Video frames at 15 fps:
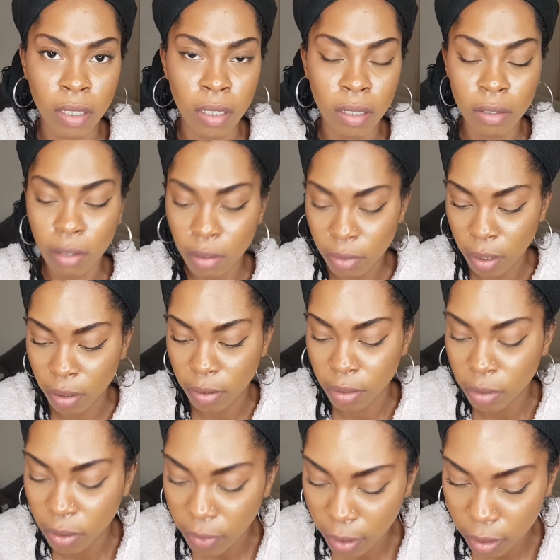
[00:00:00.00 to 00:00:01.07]
Yeah, 12
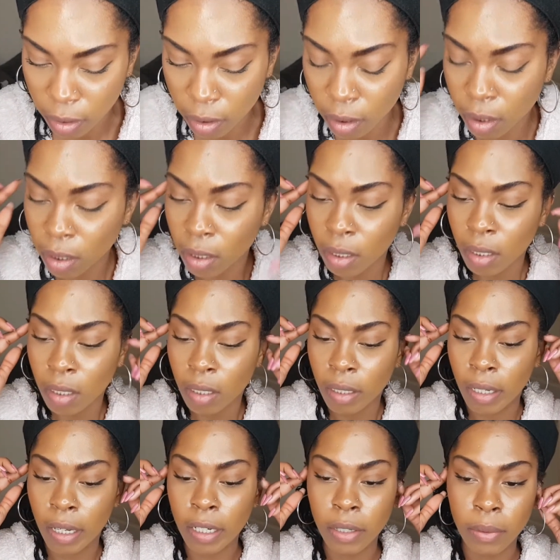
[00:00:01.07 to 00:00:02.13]
hours.
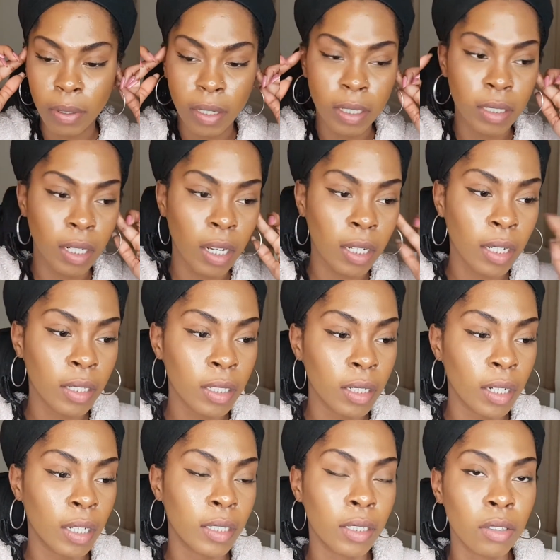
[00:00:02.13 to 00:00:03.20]
Anyways, like I said,
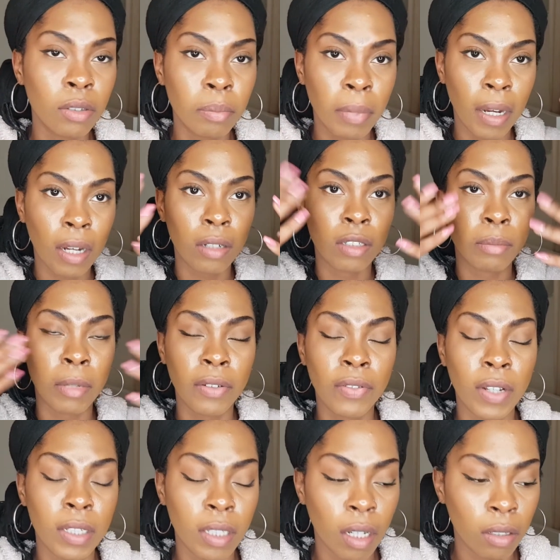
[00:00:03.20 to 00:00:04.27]
I didn't powder my
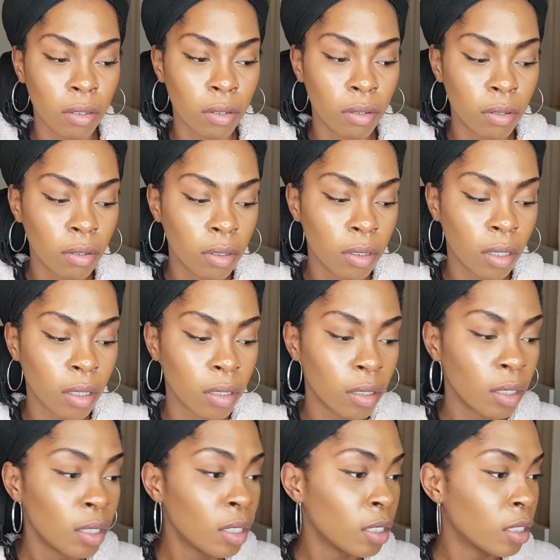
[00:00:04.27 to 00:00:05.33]
face at all, so
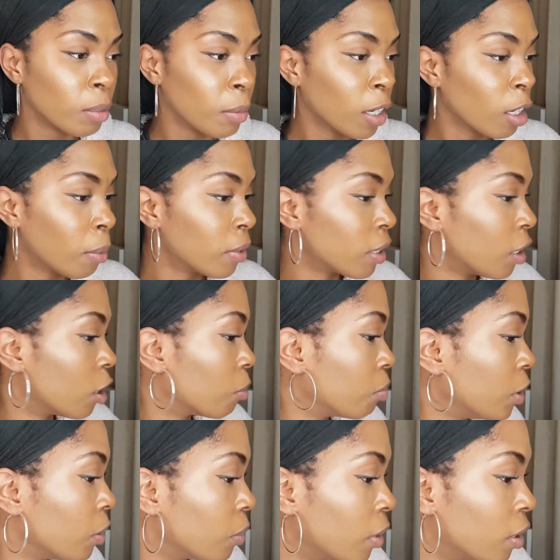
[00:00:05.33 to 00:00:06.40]
the makeup was held up
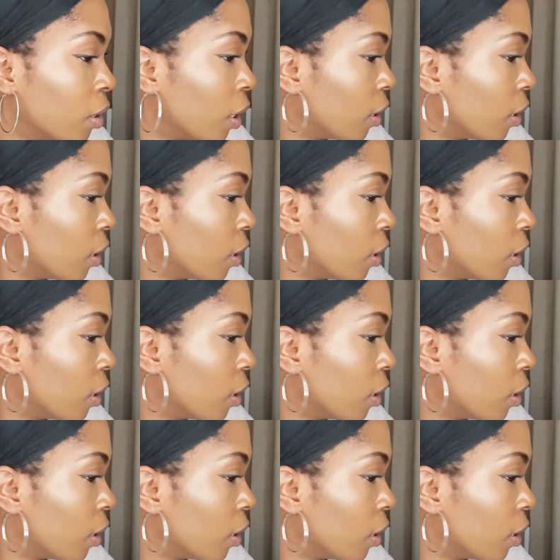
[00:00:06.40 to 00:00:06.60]
pretty well,